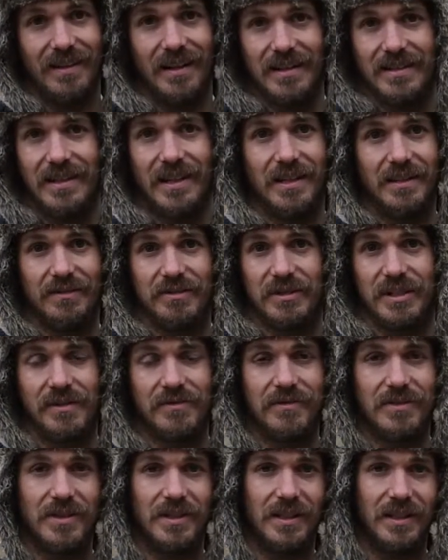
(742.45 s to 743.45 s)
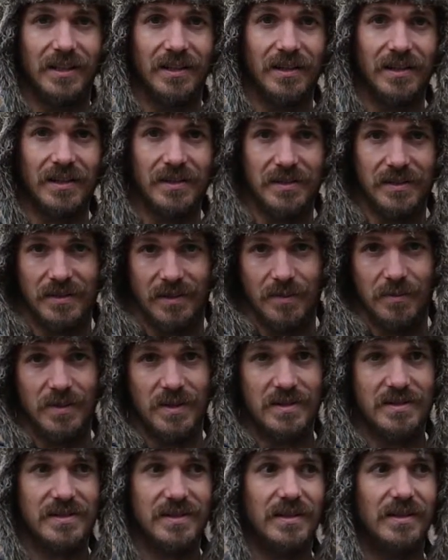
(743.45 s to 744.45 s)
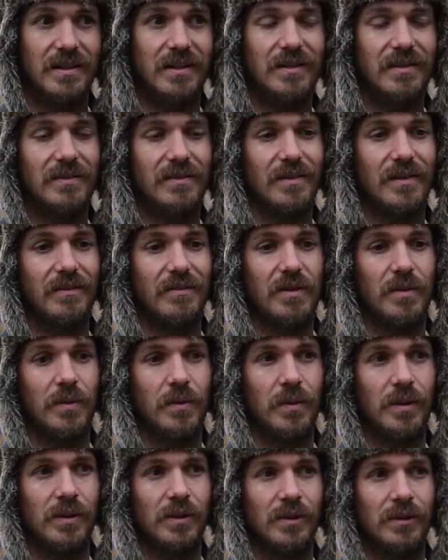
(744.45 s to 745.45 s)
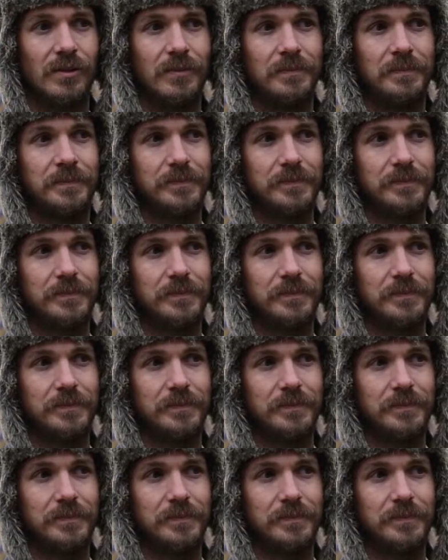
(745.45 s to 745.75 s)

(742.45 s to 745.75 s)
a ton of suffering on other humans and on the world.